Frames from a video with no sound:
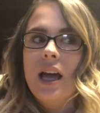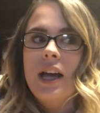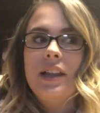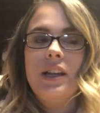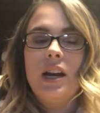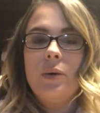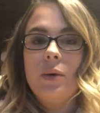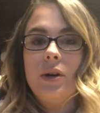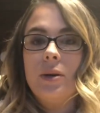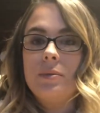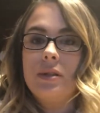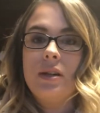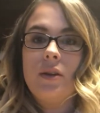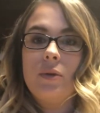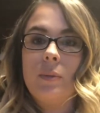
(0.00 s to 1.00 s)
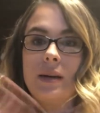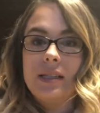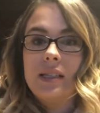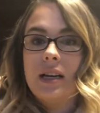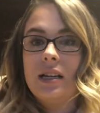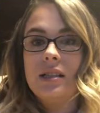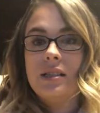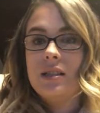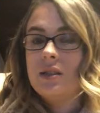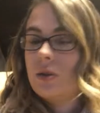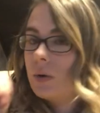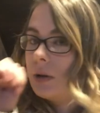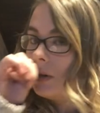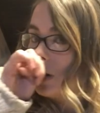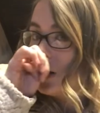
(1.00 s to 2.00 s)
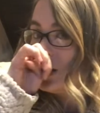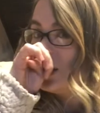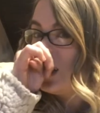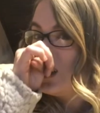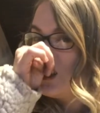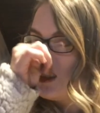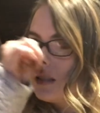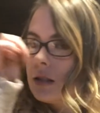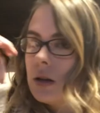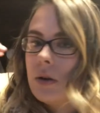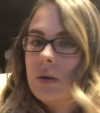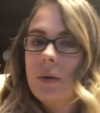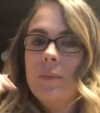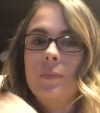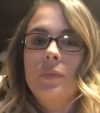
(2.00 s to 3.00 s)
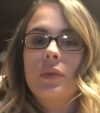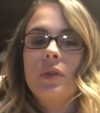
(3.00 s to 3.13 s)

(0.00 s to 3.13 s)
And then I woke up today with my sinuses going crazy. So